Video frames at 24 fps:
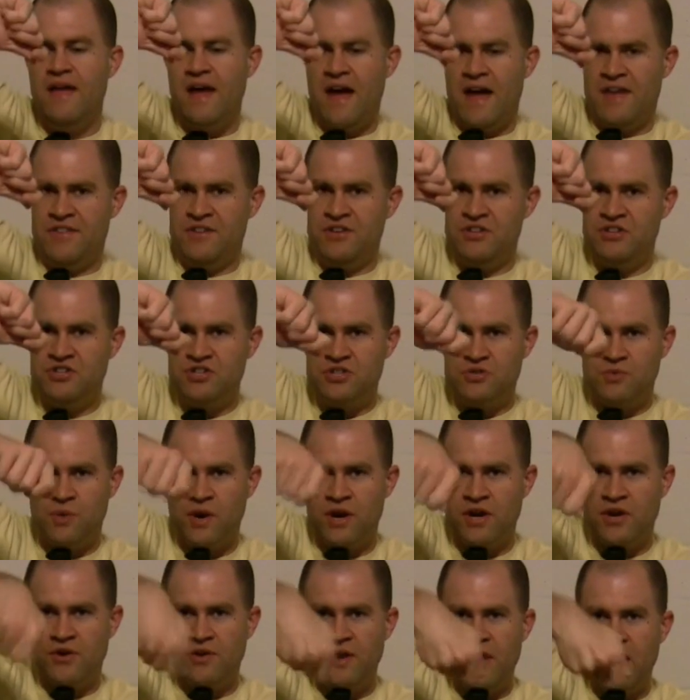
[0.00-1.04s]
and then you just
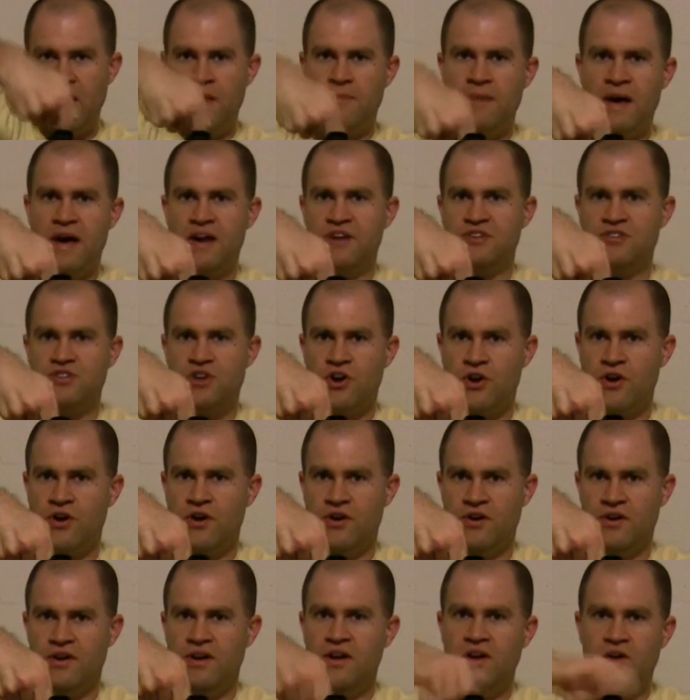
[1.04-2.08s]
want to go down about a
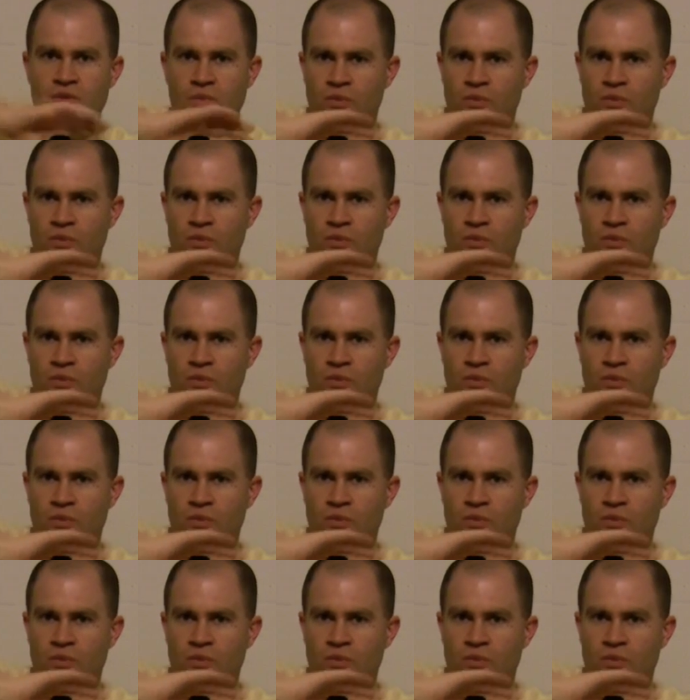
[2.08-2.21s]
turn.